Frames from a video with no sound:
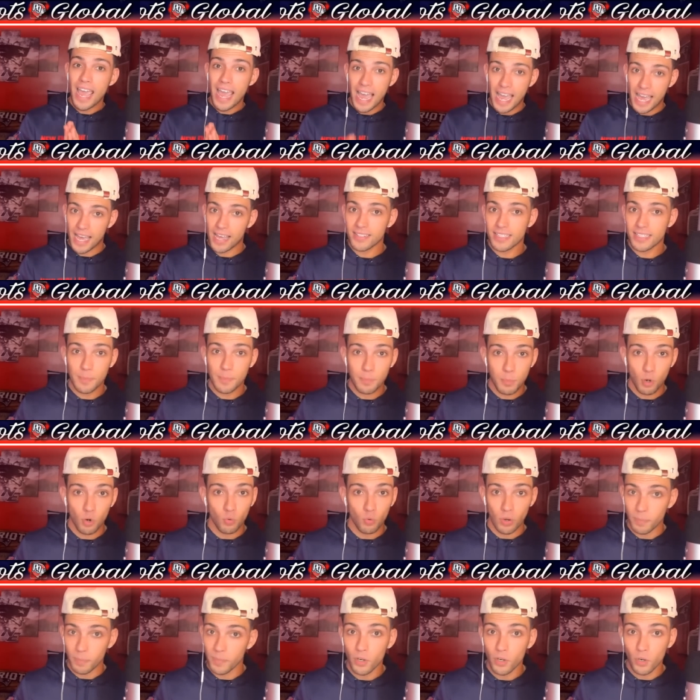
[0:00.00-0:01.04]
as a
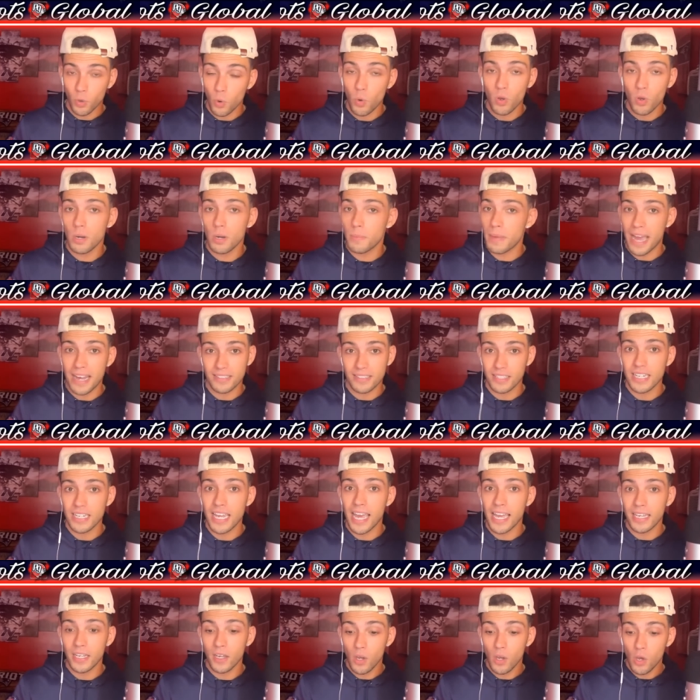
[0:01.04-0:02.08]
perimeter cornerback
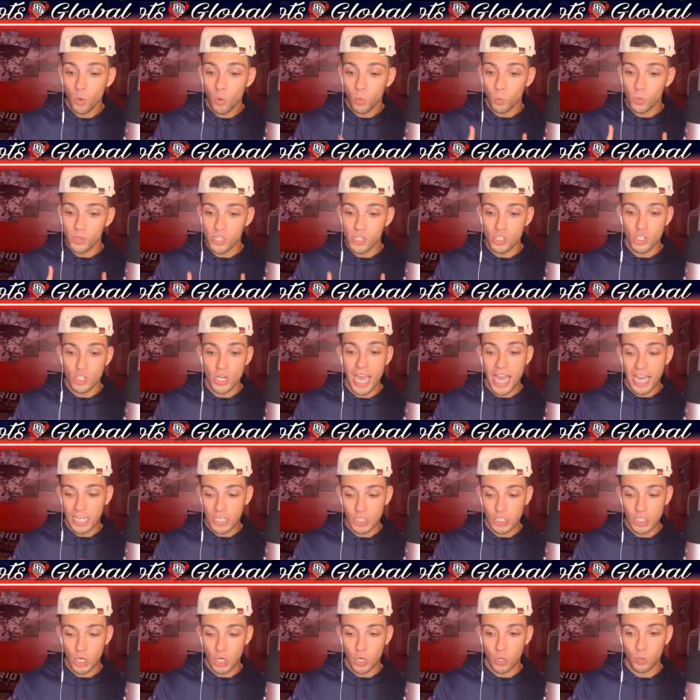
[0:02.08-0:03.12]
today with Jack
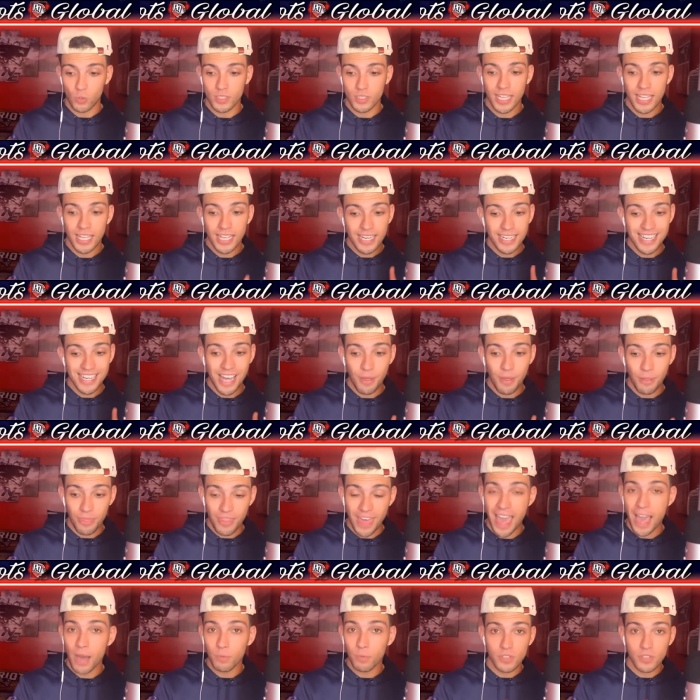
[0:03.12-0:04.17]
Jones. Now,
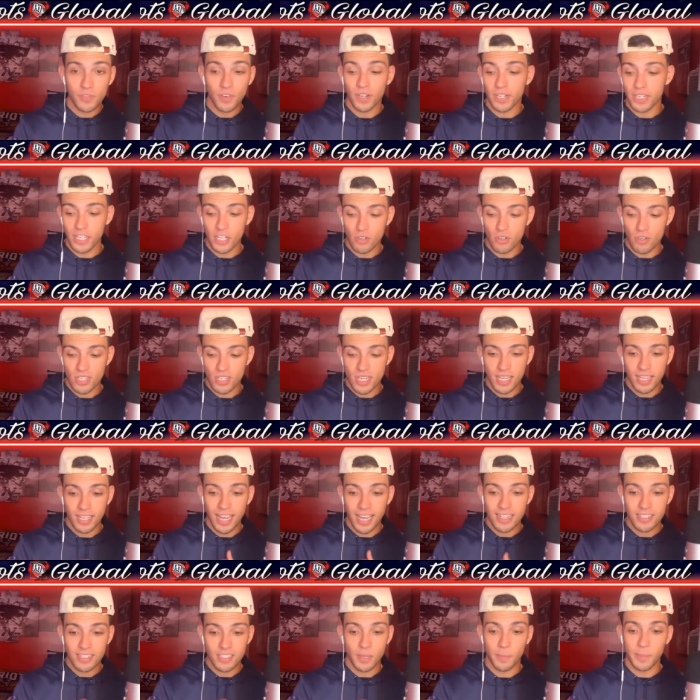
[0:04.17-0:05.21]
that was very interesting
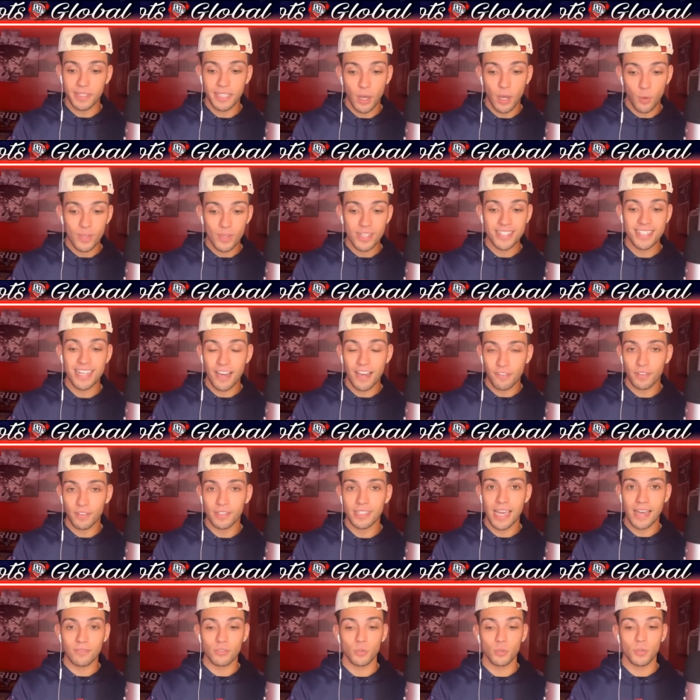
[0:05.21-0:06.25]
and something that we definitely
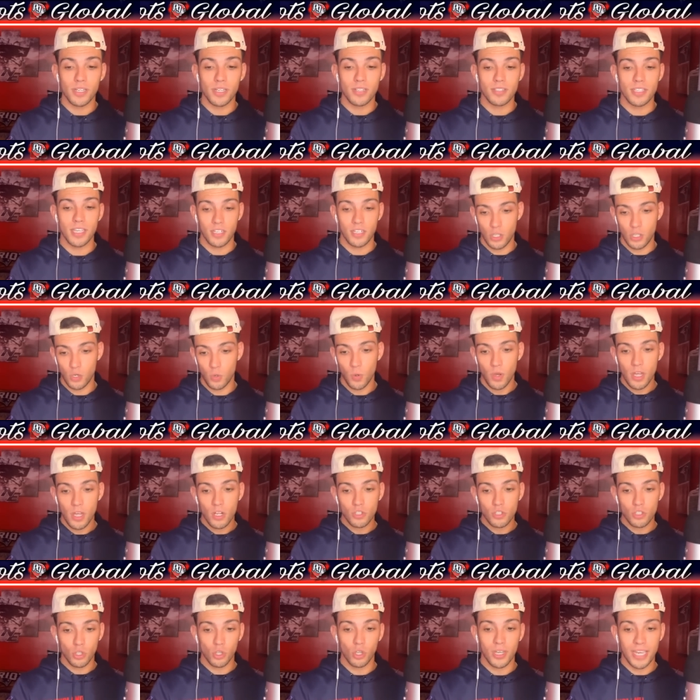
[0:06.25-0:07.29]
have to continue
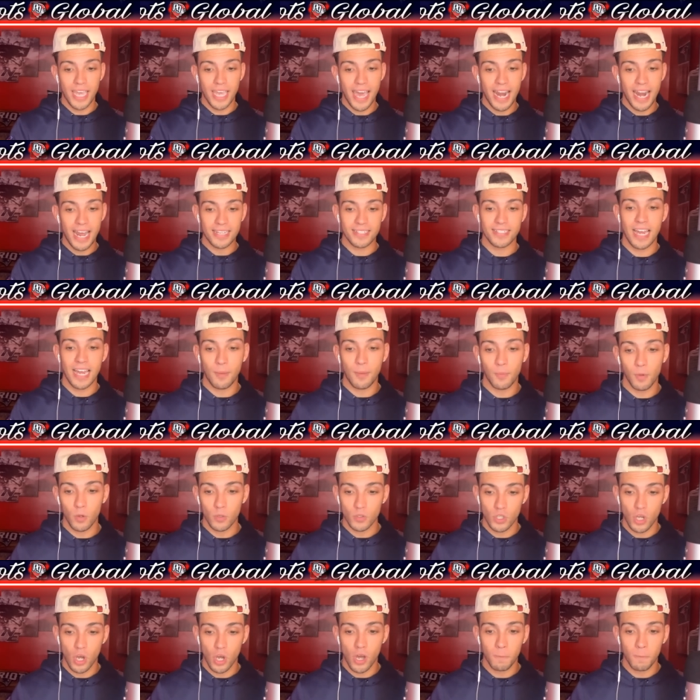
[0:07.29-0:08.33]
to look at as time goes
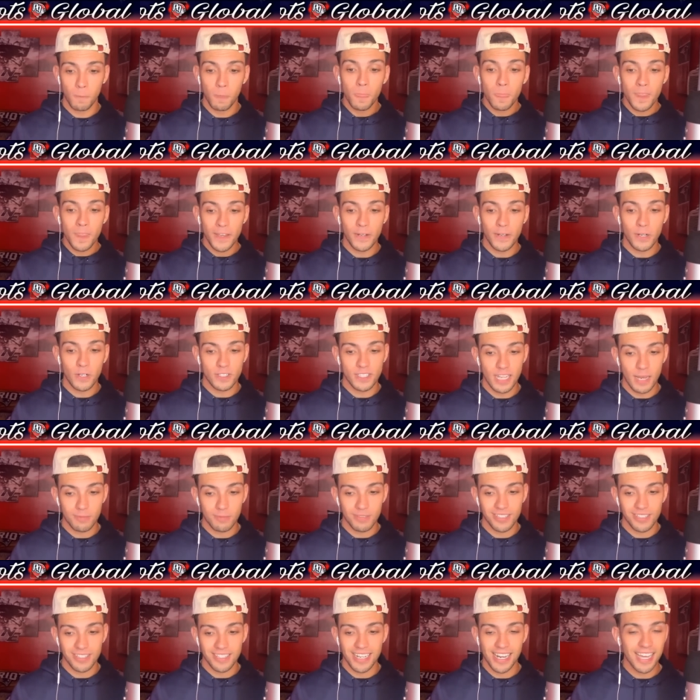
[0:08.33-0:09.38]
on.
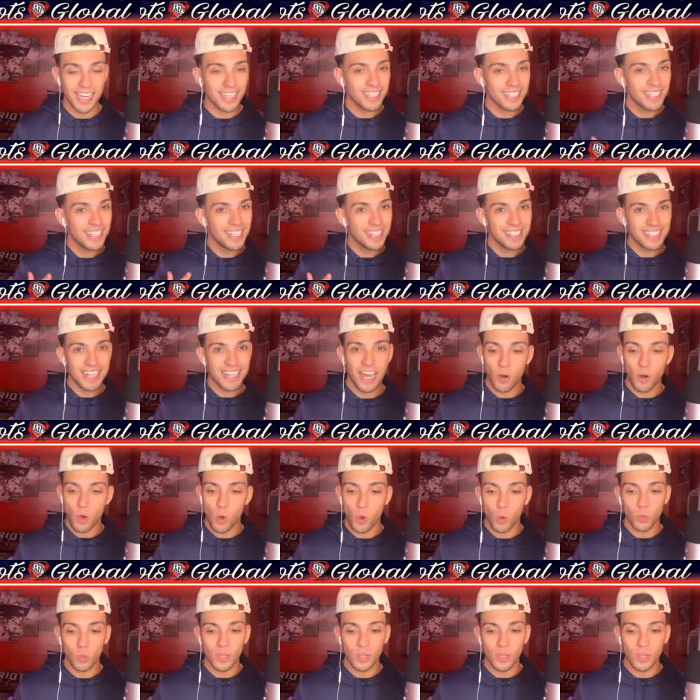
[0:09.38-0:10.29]
Interception today, not a whole